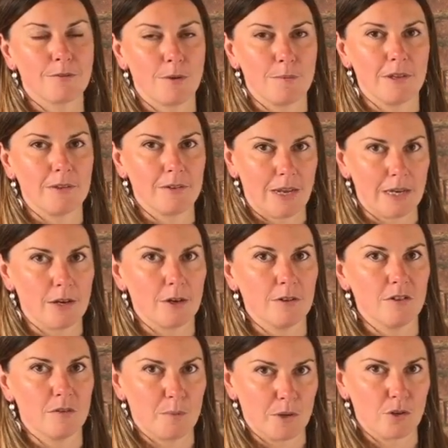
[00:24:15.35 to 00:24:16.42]
from the
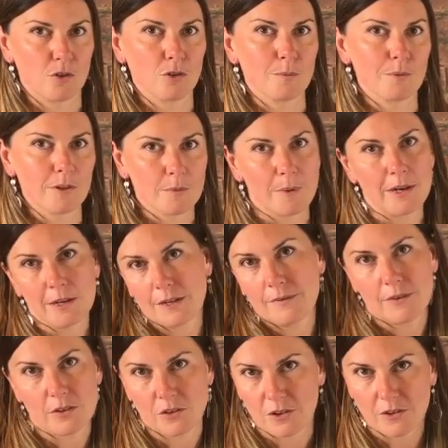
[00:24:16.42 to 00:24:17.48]
psycho-spiritual perspective.
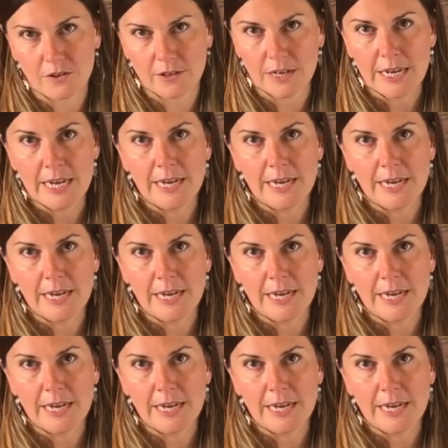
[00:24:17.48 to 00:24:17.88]
It's just,